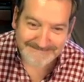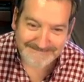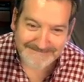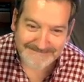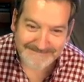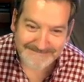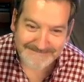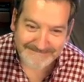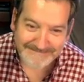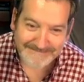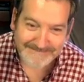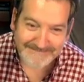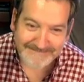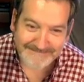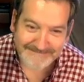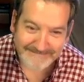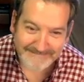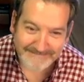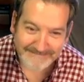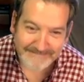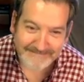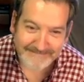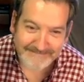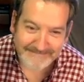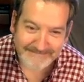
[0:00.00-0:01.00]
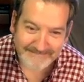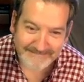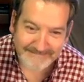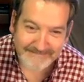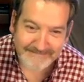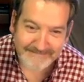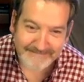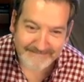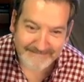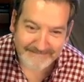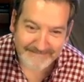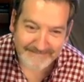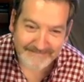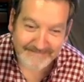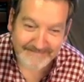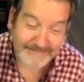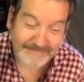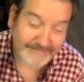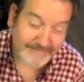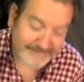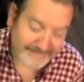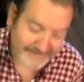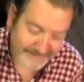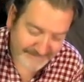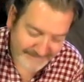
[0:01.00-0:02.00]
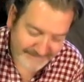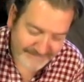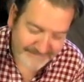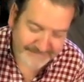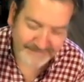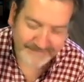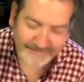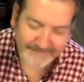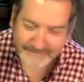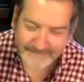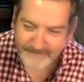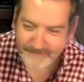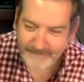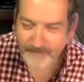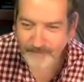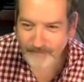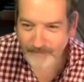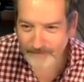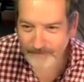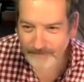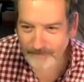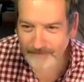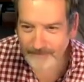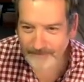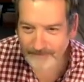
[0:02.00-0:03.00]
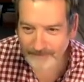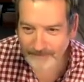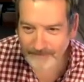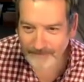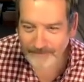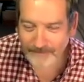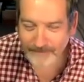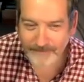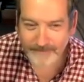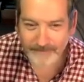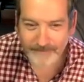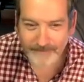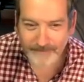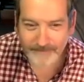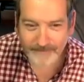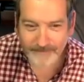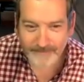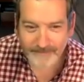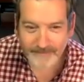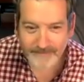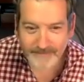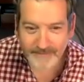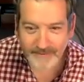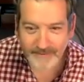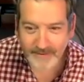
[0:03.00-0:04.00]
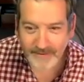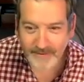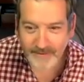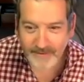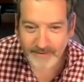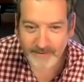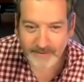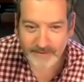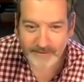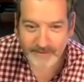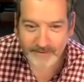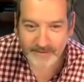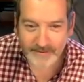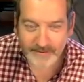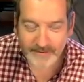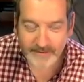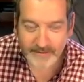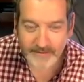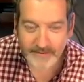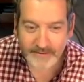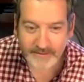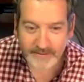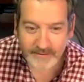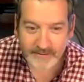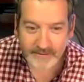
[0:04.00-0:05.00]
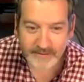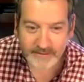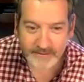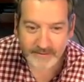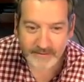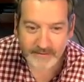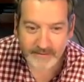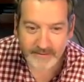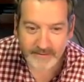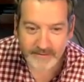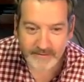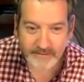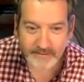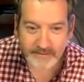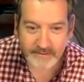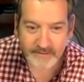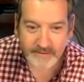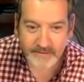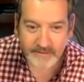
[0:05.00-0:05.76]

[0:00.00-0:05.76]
(not speaking)